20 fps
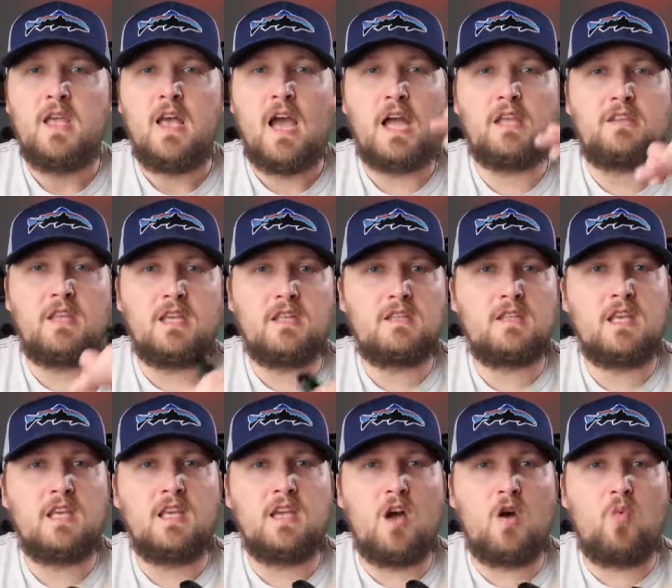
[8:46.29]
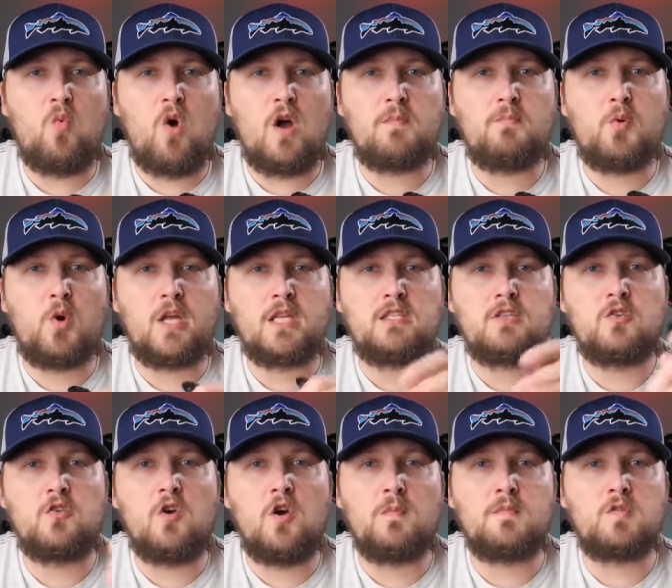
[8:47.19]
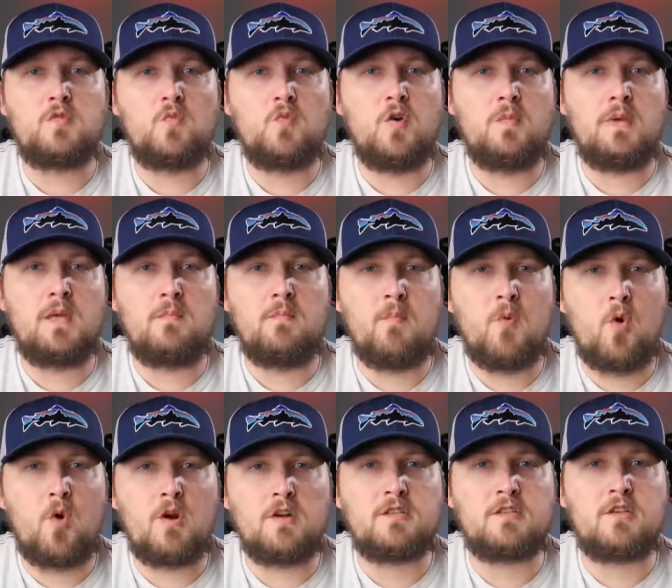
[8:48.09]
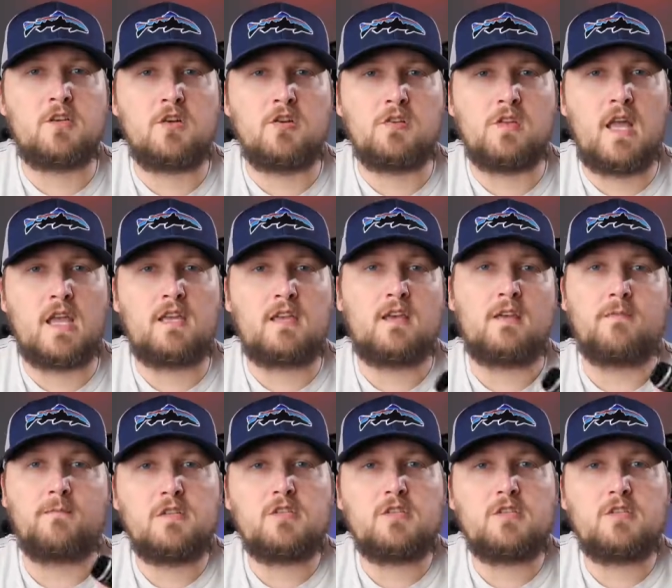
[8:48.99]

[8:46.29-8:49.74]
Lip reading: I think the 1.2 ohms will be more to your liking.